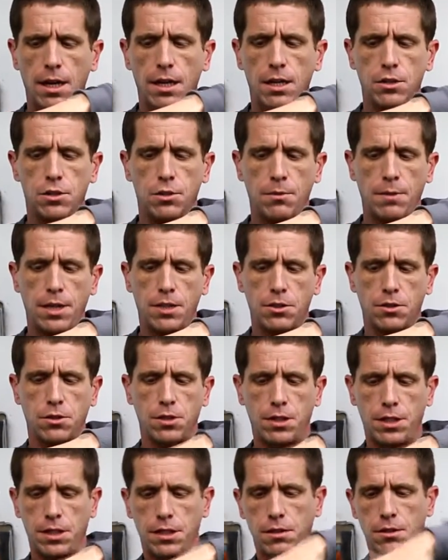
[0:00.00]
And so
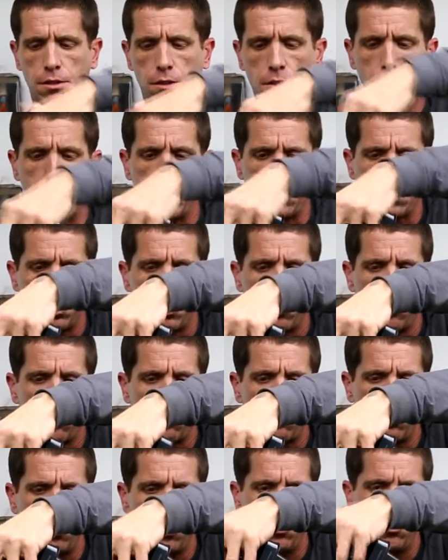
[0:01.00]
basically you just go
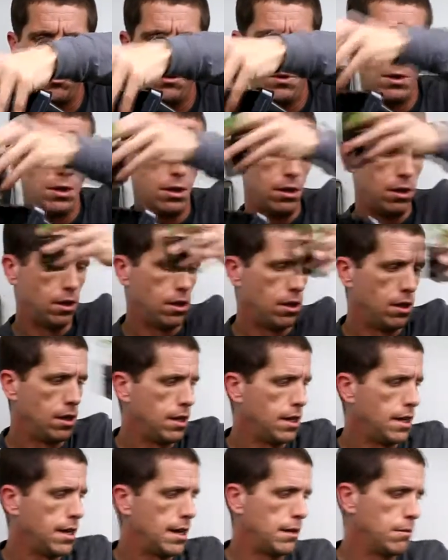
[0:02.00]
through
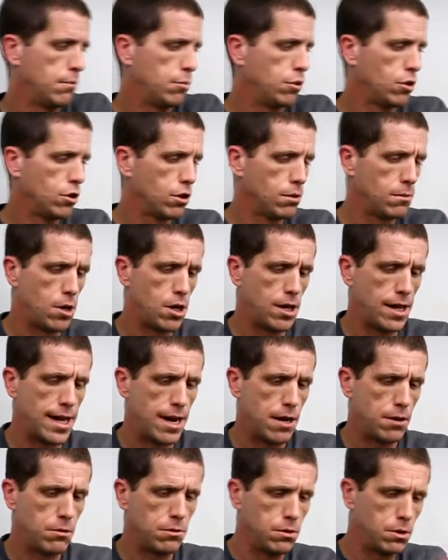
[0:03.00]
and pull them all
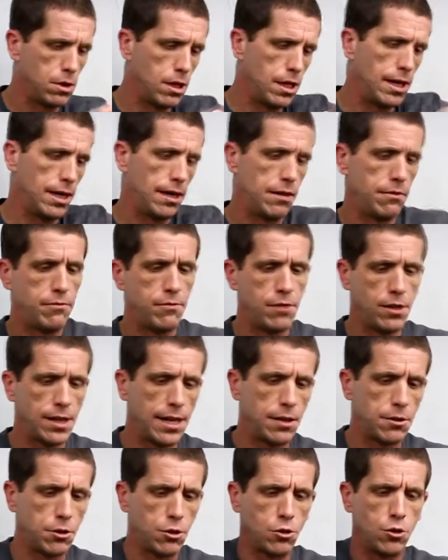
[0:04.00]
out, fill
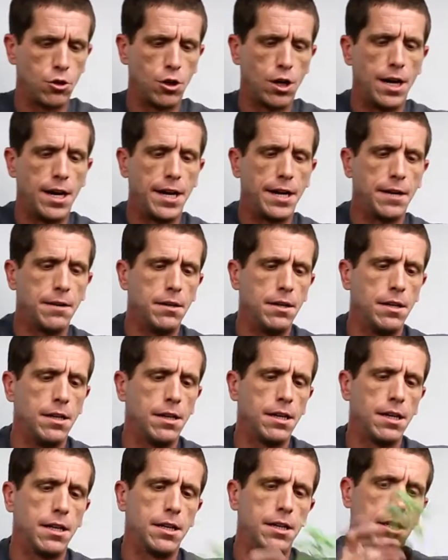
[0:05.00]
out your tray,
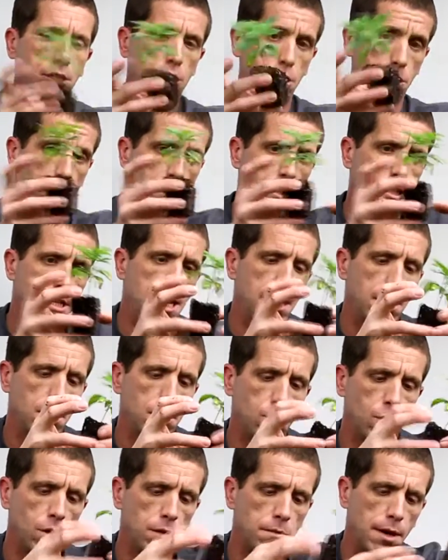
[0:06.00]
and then you're going to take
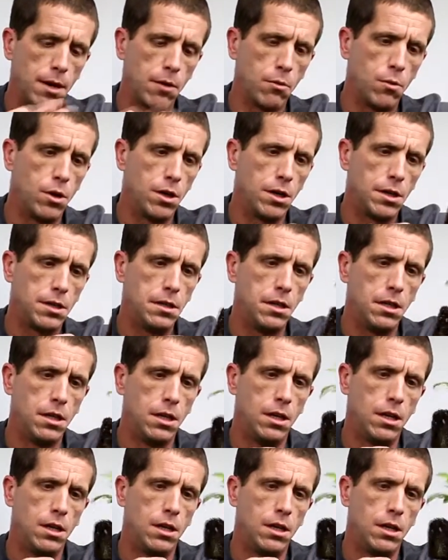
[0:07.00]
them one by one.